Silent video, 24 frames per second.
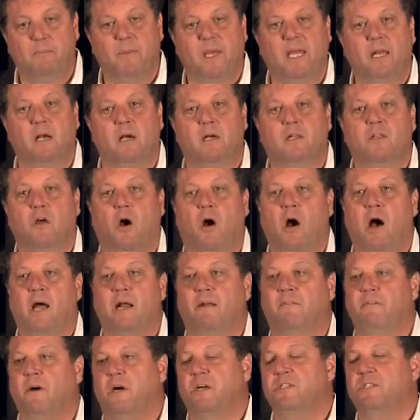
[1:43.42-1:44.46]
Peter taught
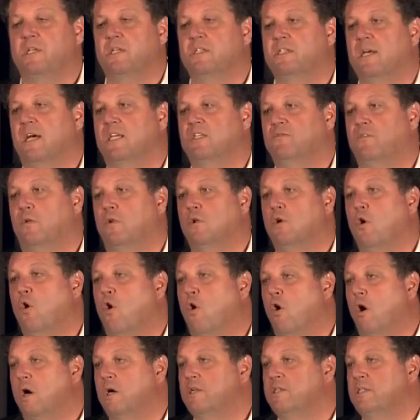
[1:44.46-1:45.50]
a very successful
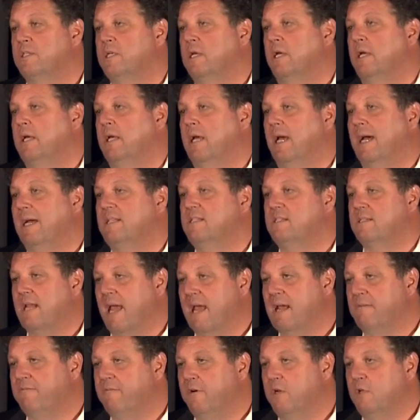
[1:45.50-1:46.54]
course at
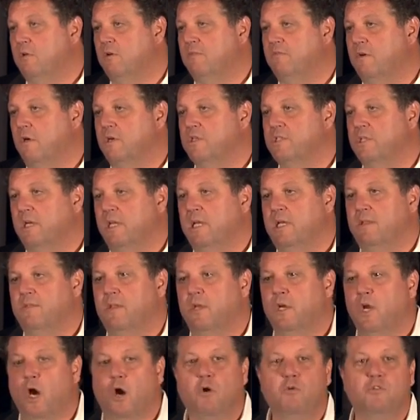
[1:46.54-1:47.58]
Stanford University. The
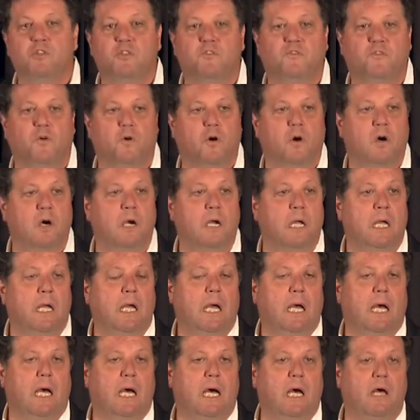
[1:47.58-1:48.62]
notes for
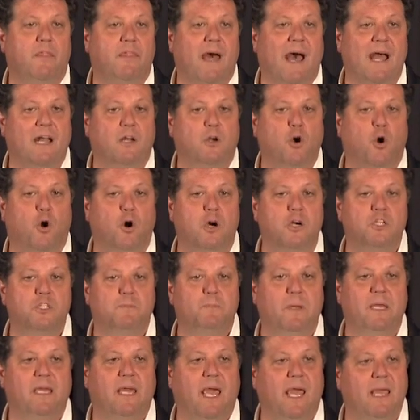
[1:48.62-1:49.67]
that course
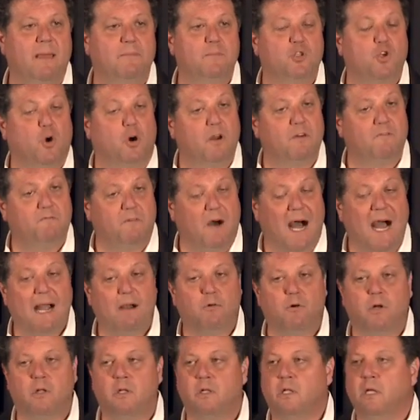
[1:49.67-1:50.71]
became sort of
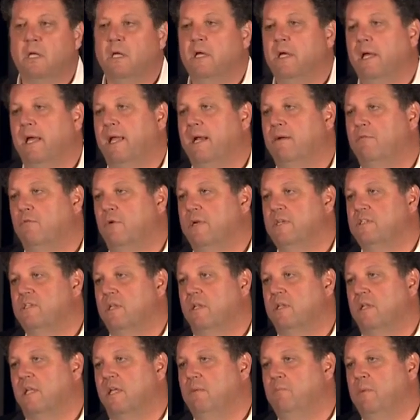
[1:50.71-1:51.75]
viral and have
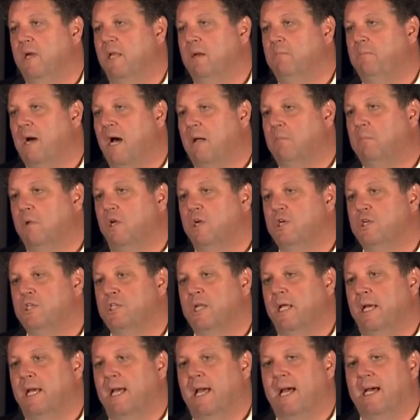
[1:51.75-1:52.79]
recently been
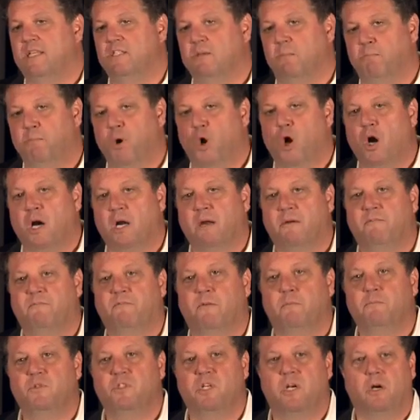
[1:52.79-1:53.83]
published as a book,
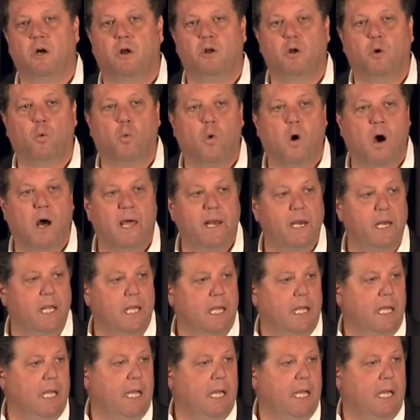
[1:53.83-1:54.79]
From Zero to One.